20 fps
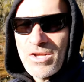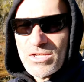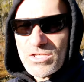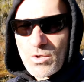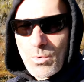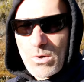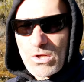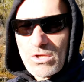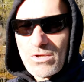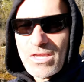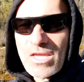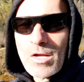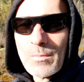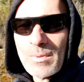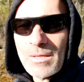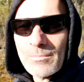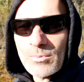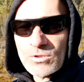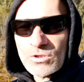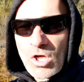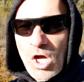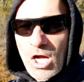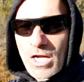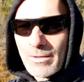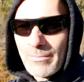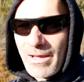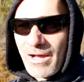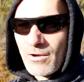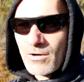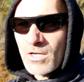So when you hear people talk
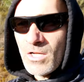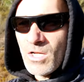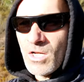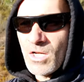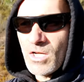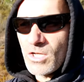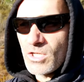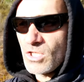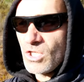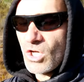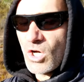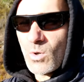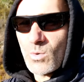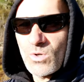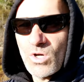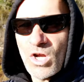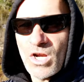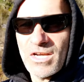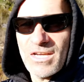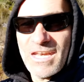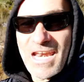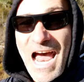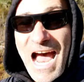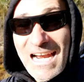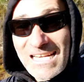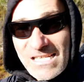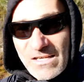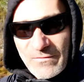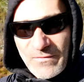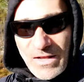about, you know,
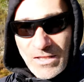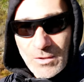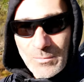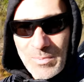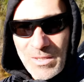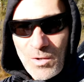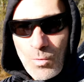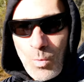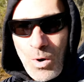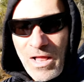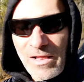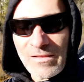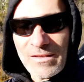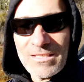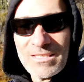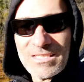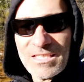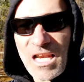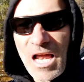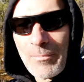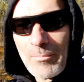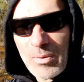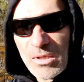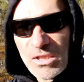not developing wetlands, not